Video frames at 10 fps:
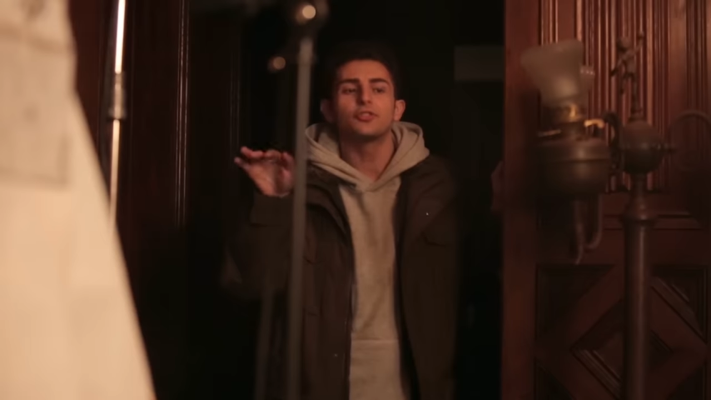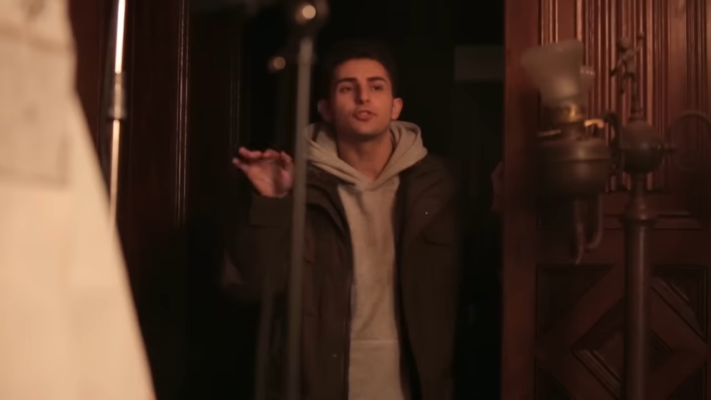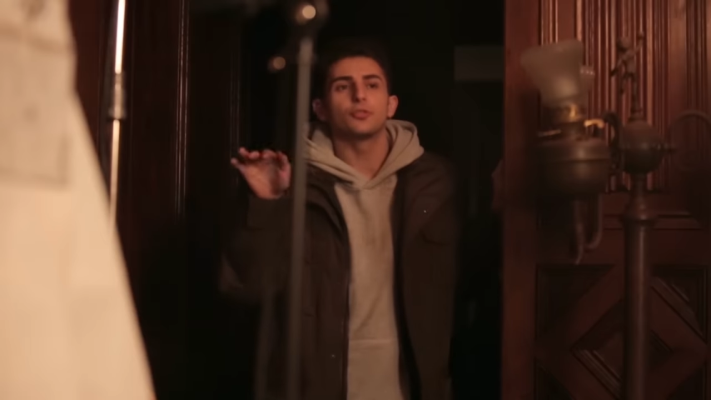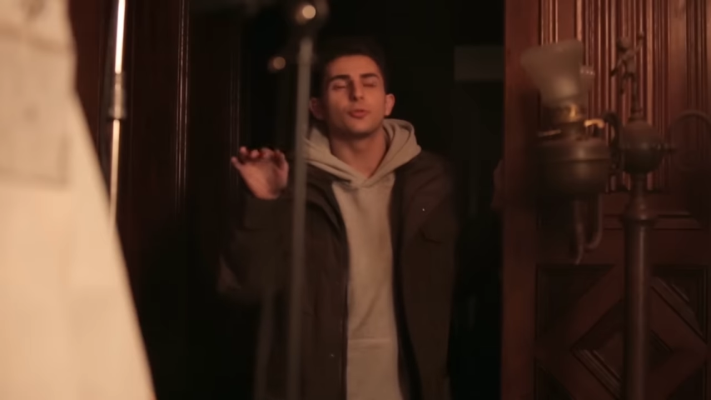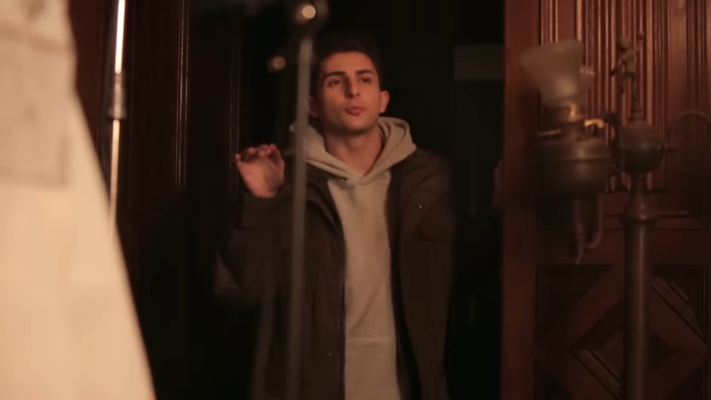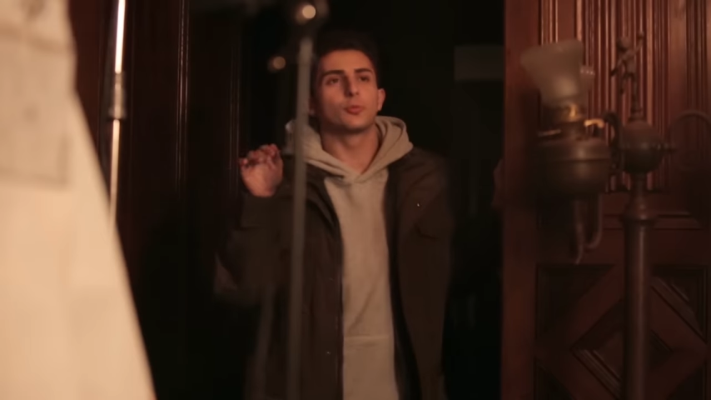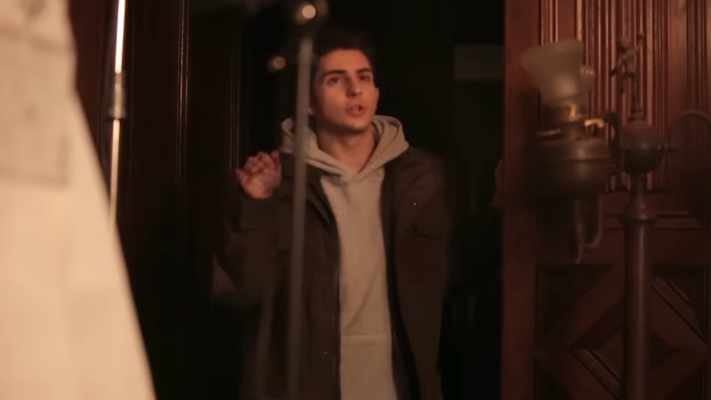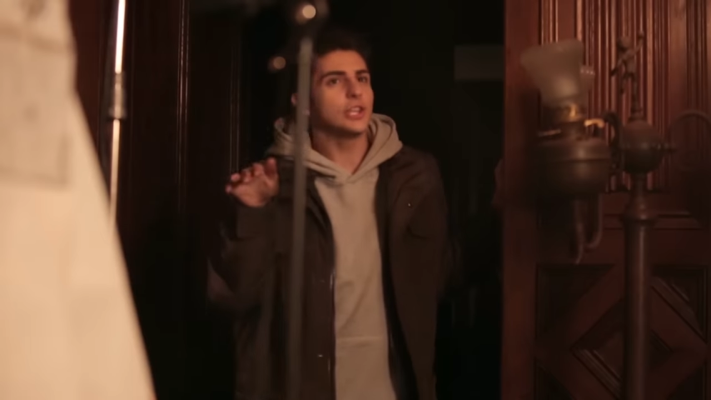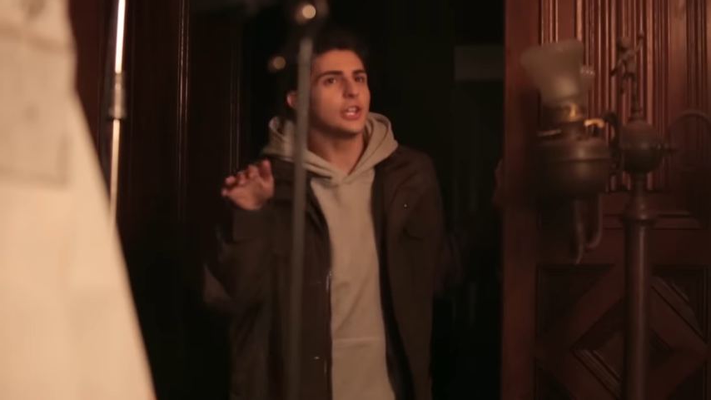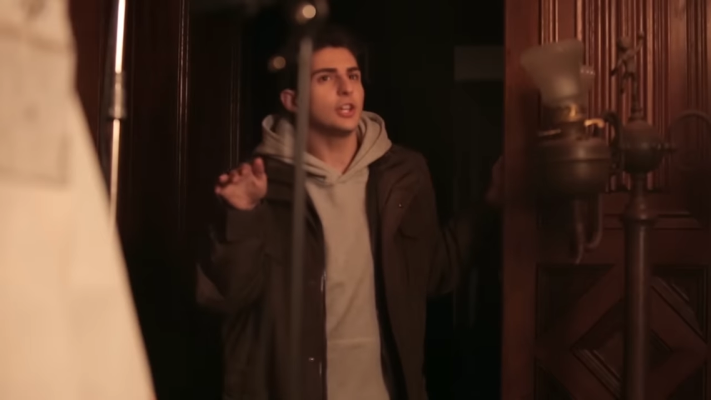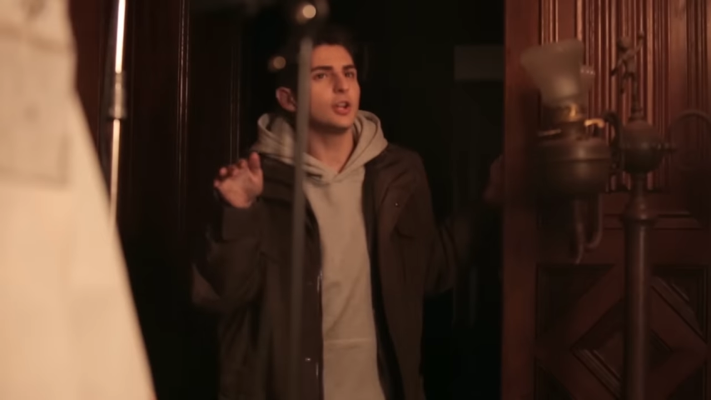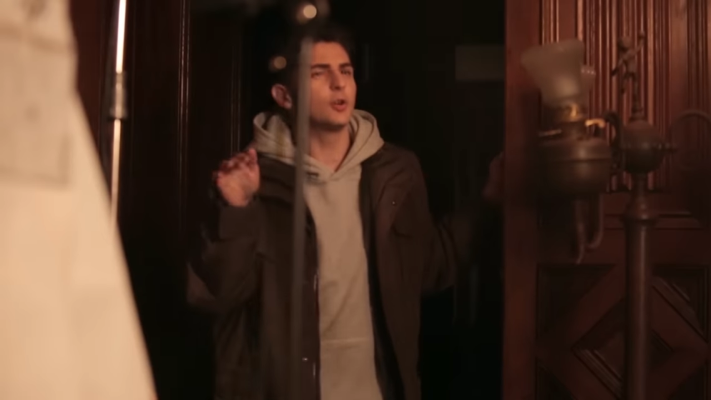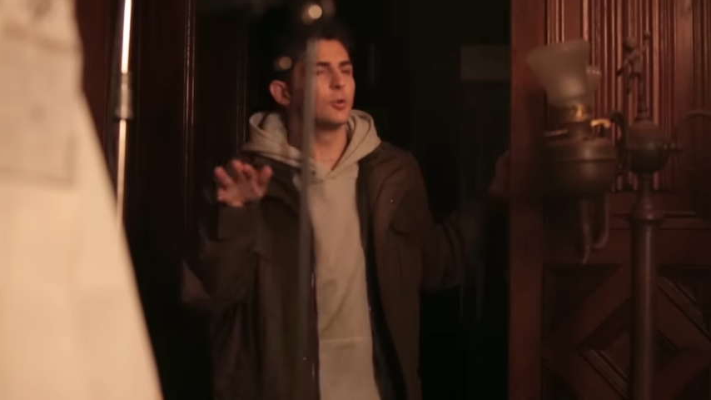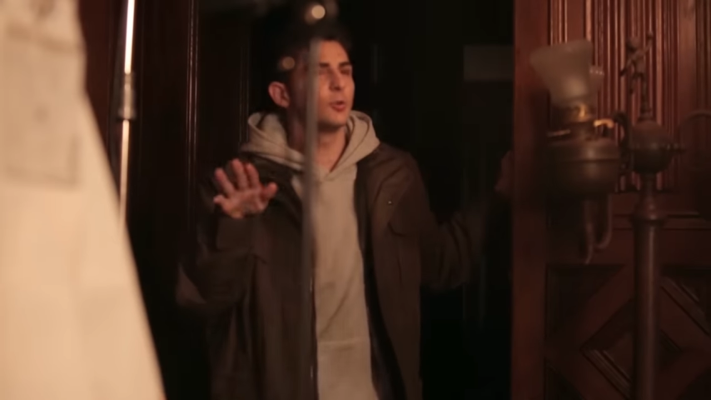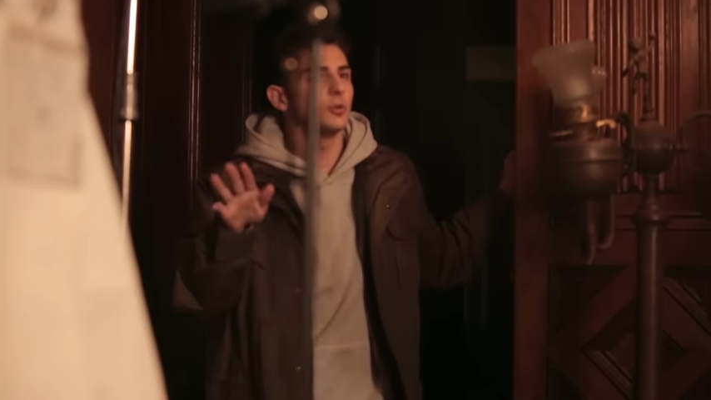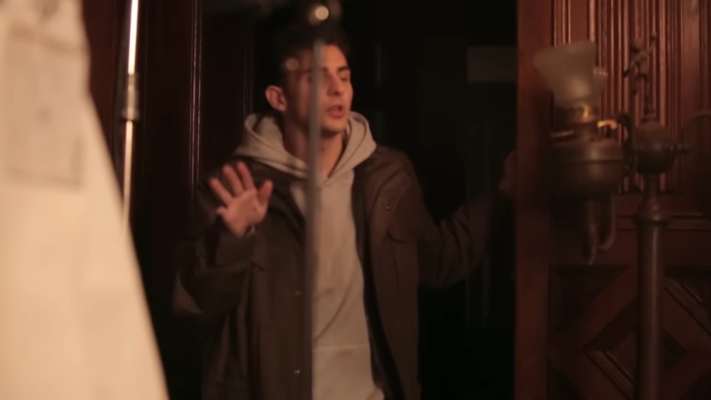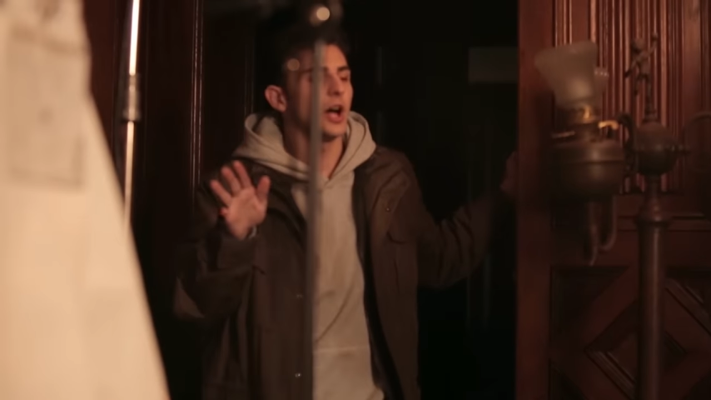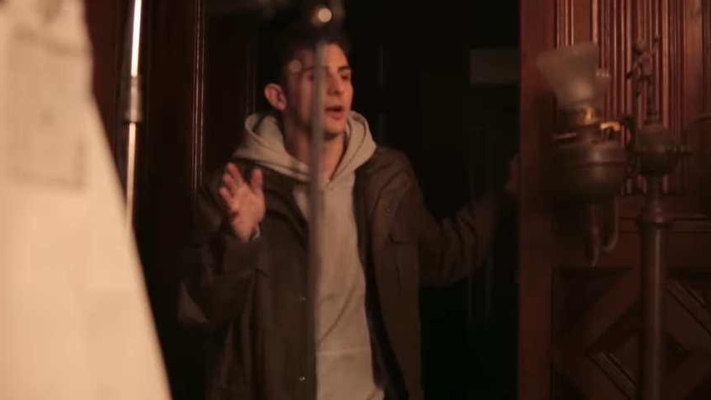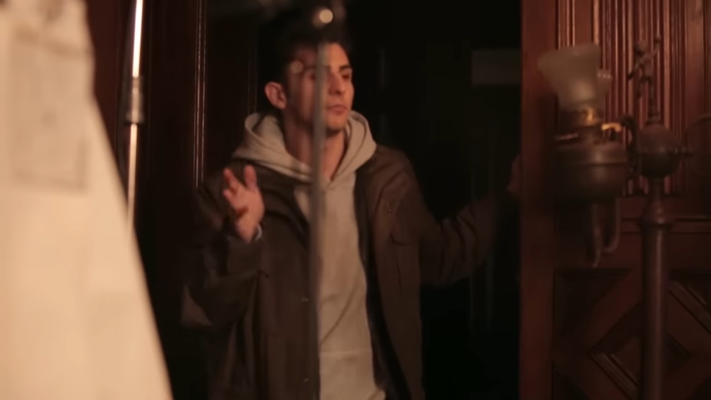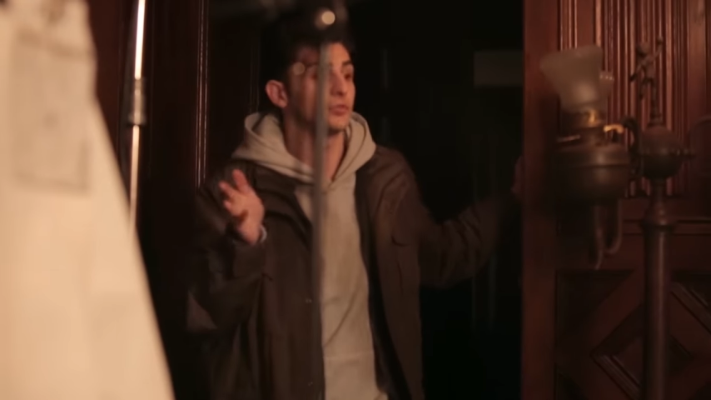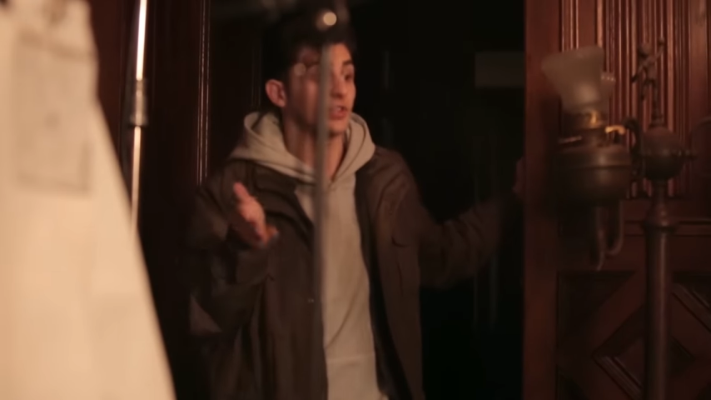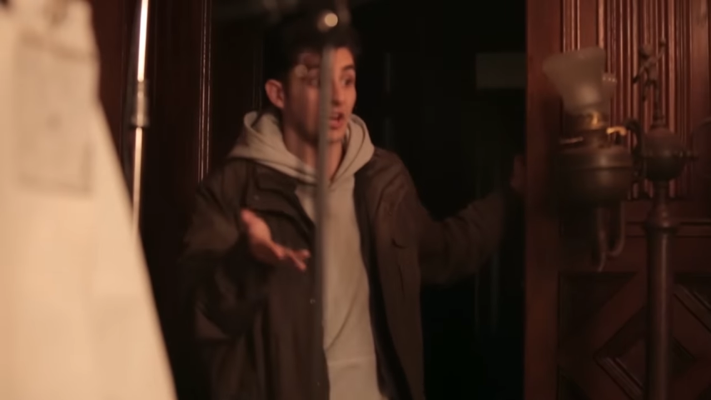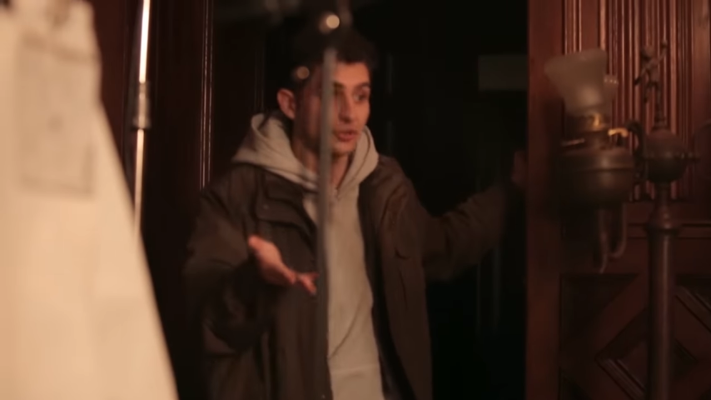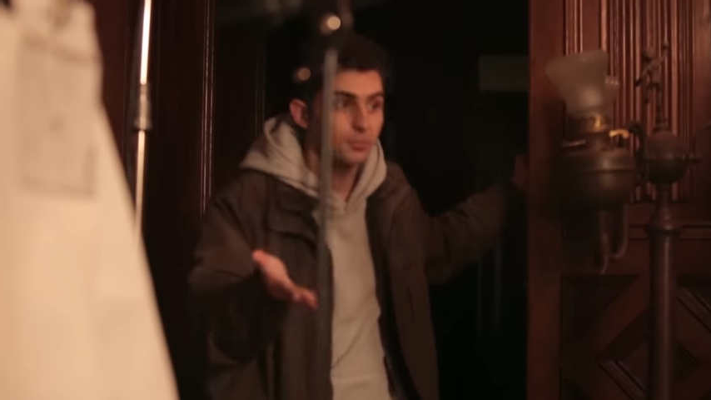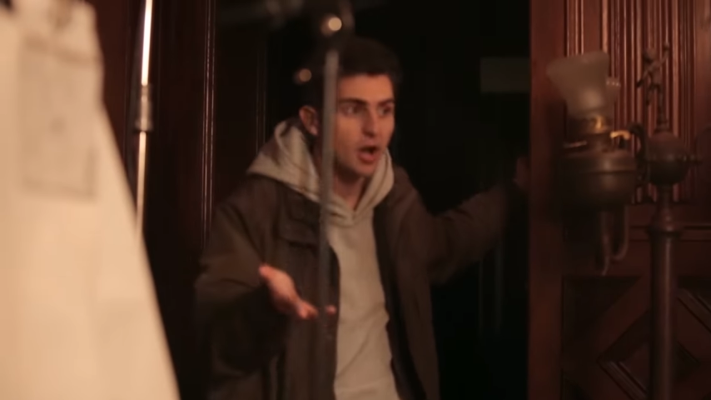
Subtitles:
this really cool science